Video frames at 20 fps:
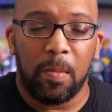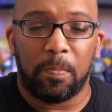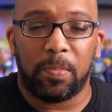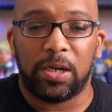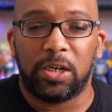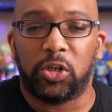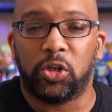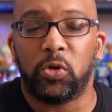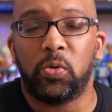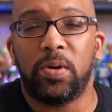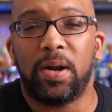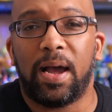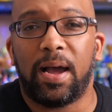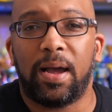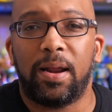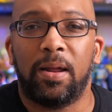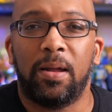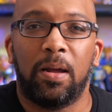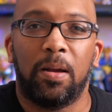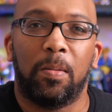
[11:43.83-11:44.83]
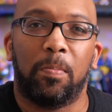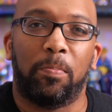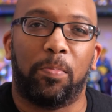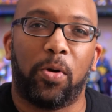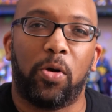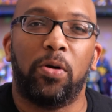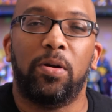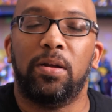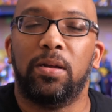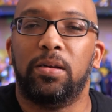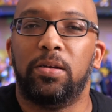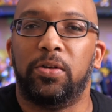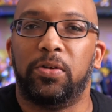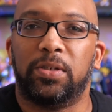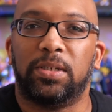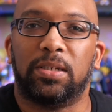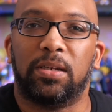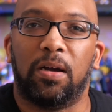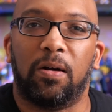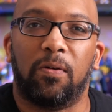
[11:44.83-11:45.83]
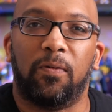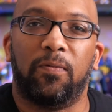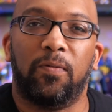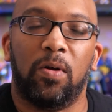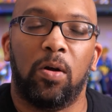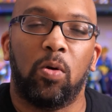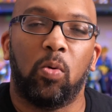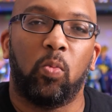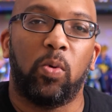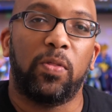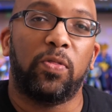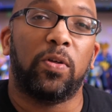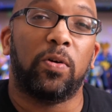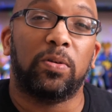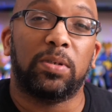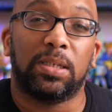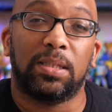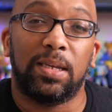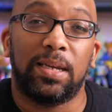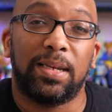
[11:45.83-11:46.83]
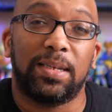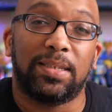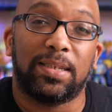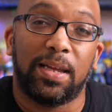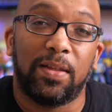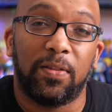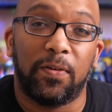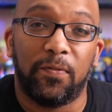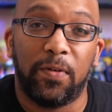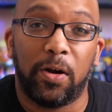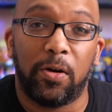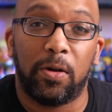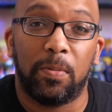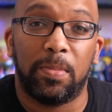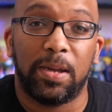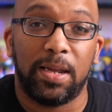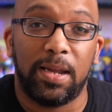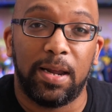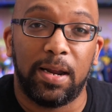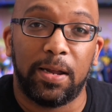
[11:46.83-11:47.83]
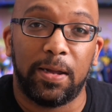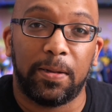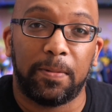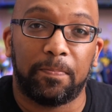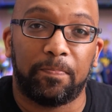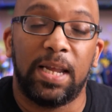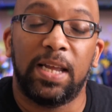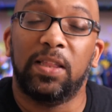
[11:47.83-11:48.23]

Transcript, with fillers: but do not burden yourself with those things in the very beginning.